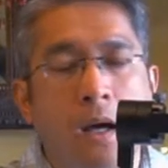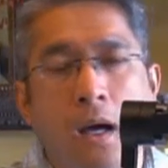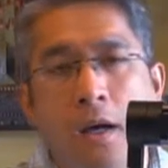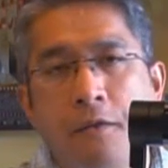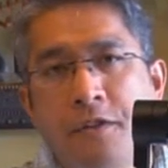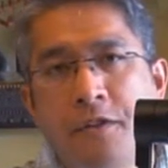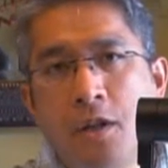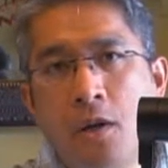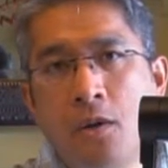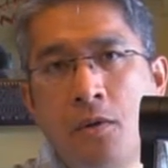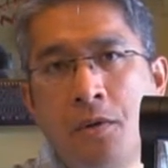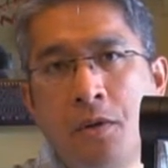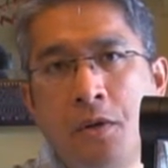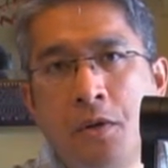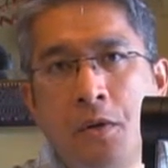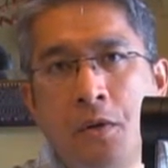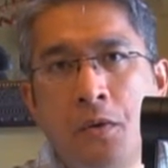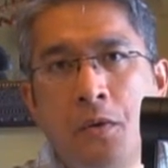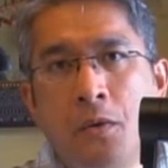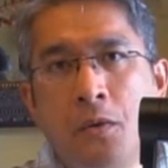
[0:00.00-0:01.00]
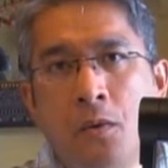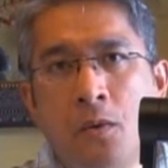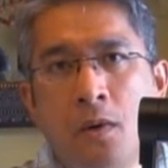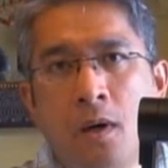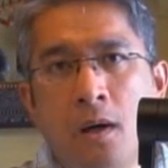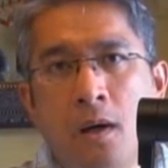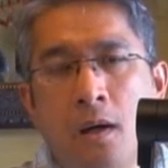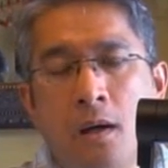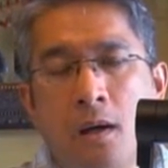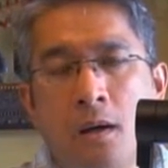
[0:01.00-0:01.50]
I've shown you
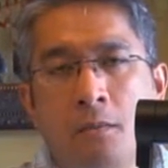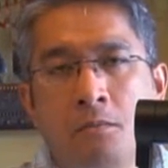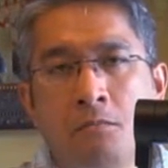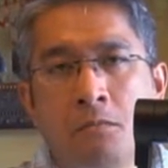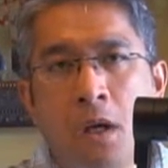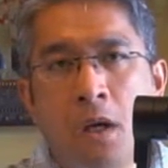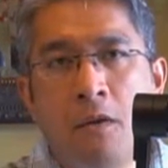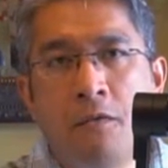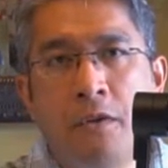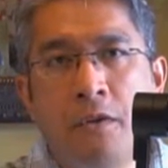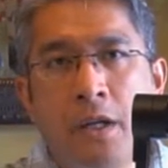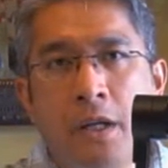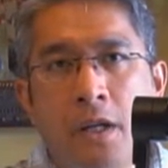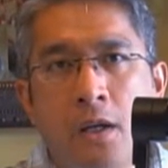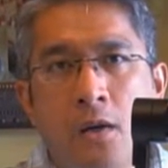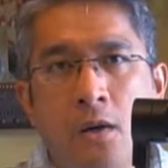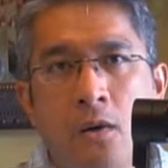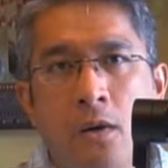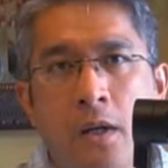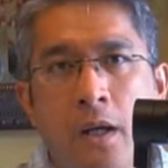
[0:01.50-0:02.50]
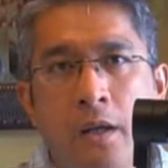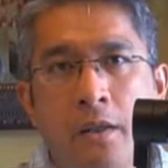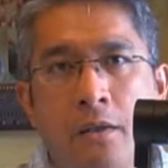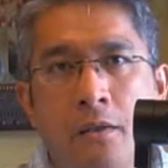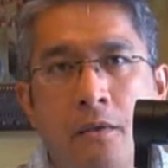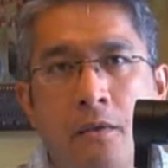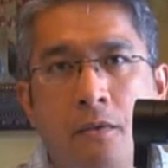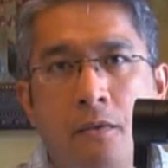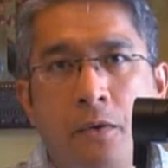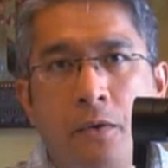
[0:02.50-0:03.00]
a video
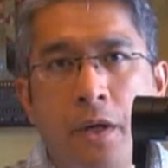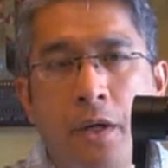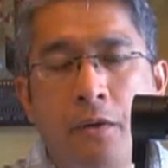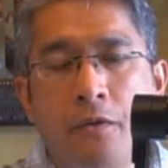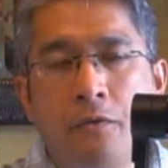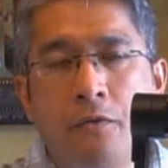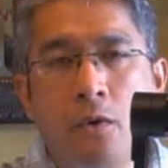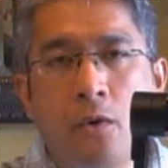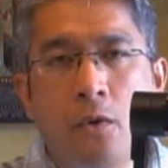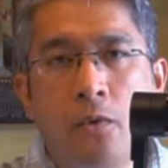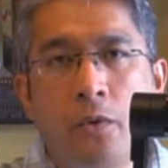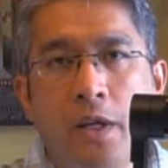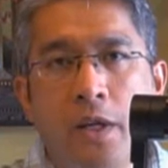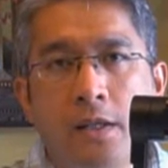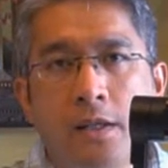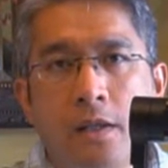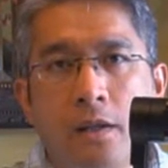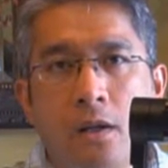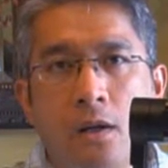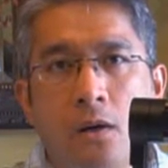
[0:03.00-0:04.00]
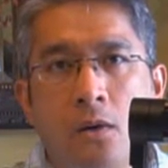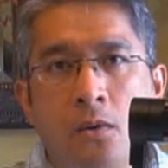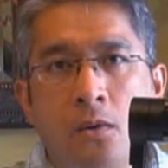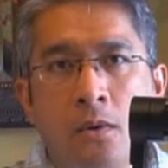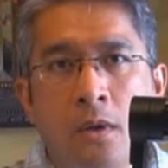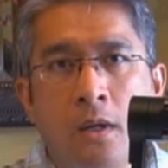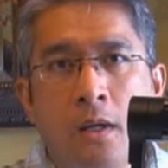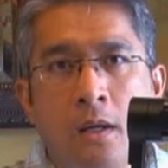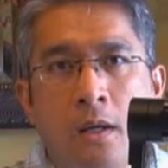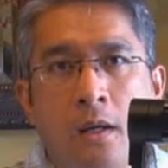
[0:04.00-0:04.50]
like 3-4 weeks
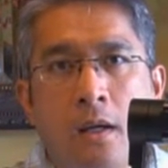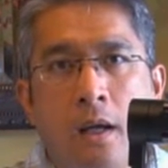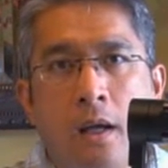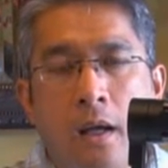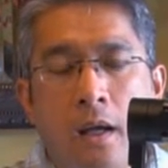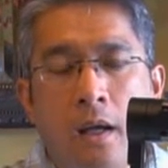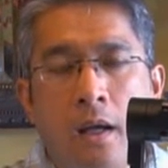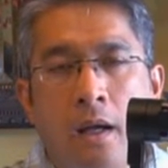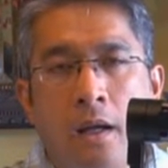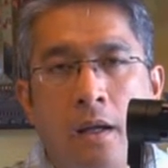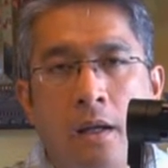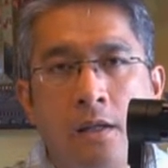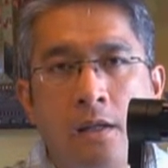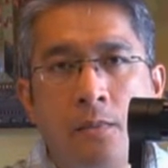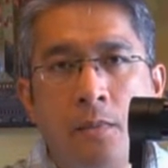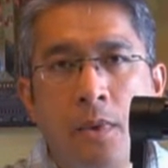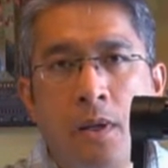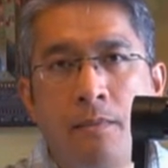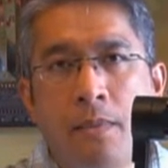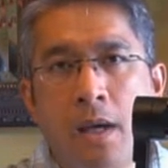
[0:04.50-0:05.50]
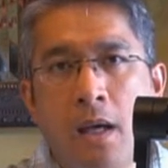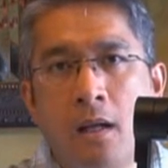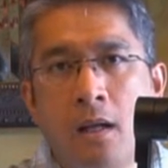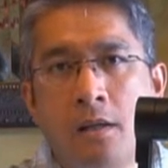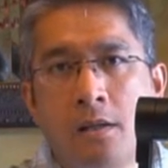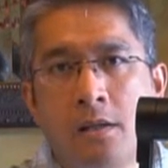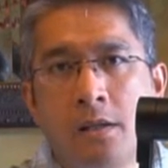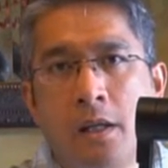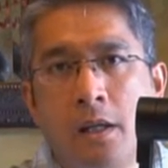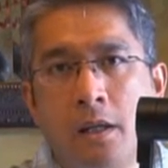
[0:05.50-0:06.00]
ago, and it's me
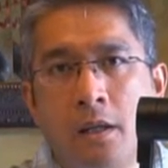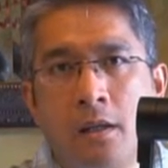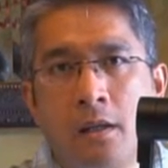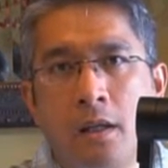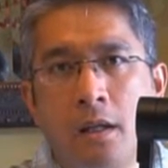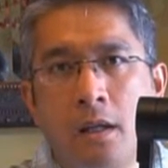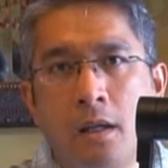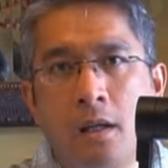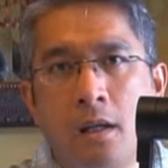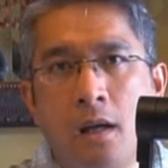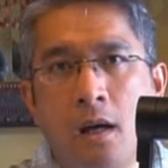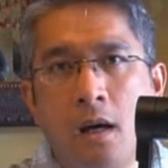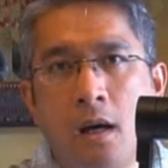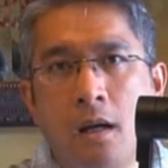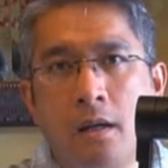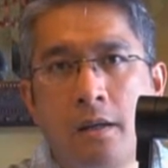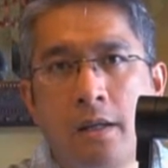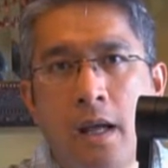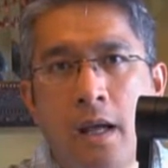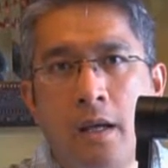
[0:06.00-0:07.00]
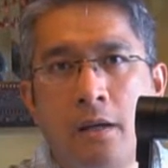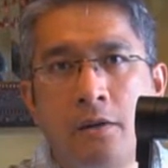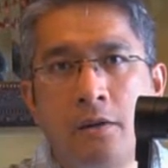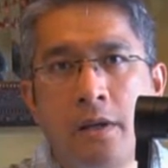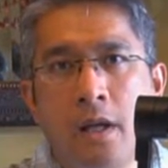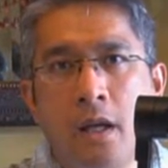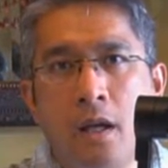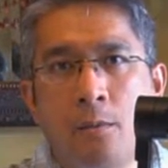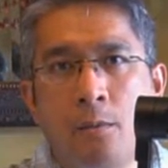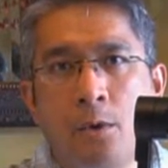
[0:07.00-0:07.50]
balancing the Canon
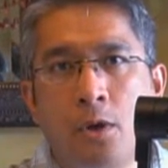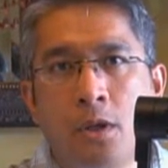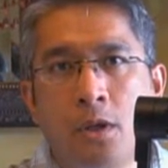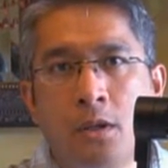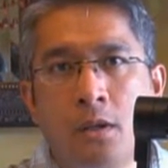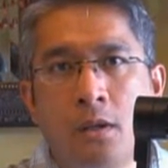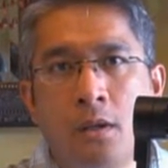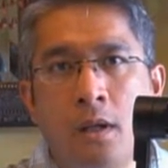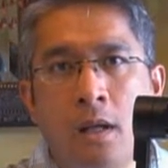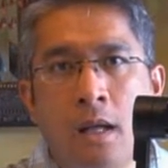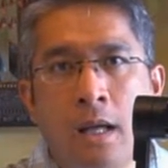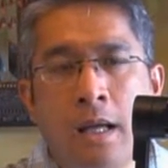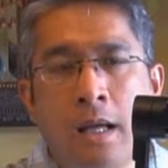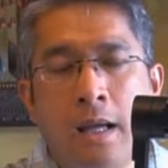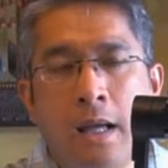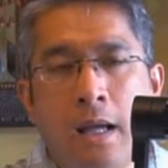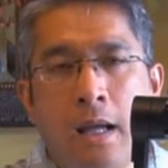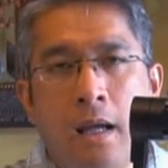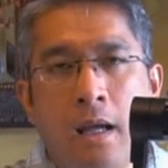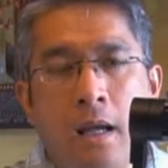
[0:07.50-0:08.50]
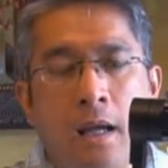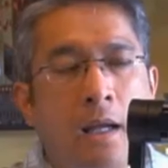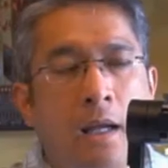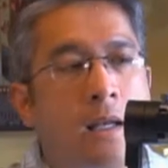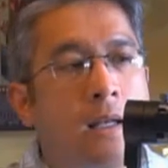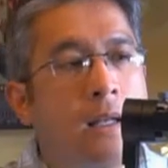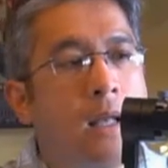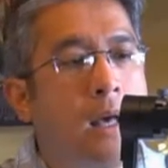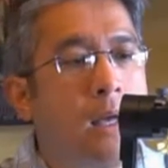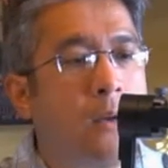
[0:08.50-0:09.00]
camera.
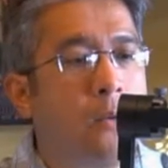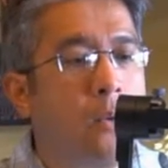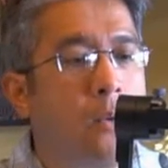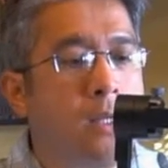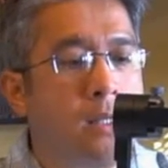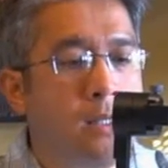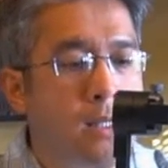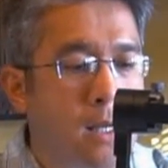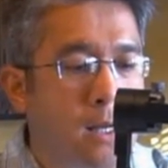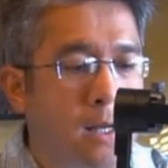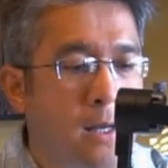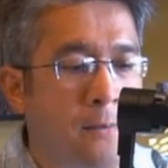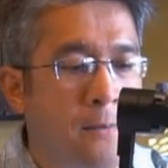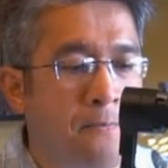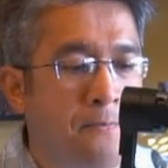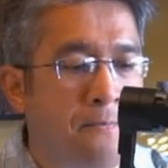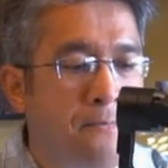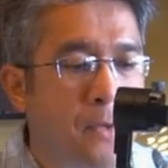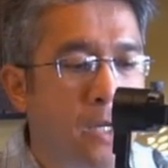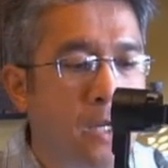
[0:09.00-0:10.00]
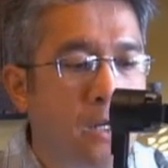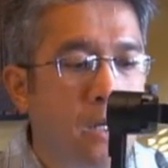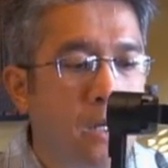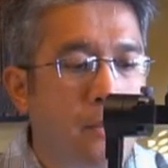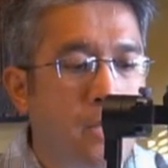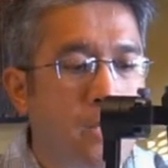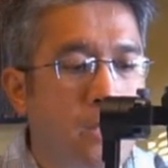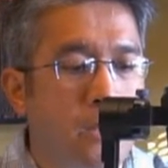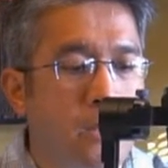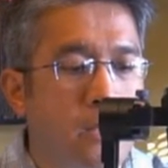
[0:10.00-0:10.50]
And I was, here, let
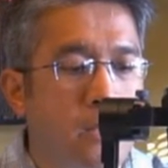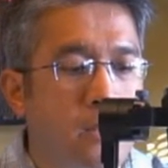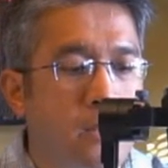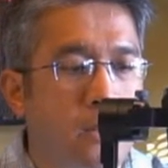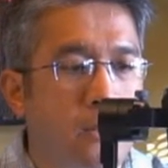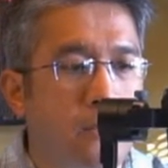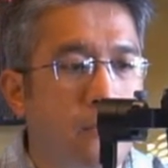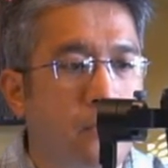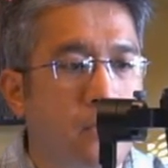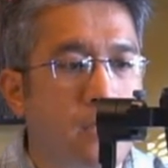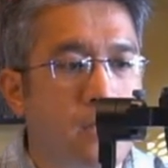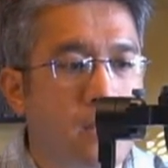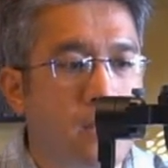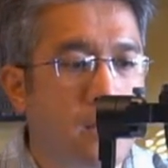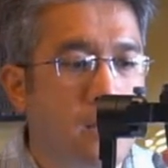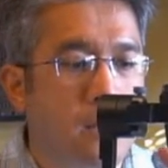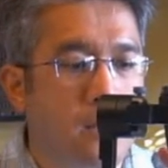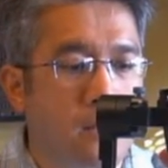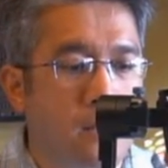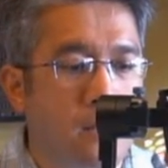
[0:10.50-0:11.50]
me turn this on first.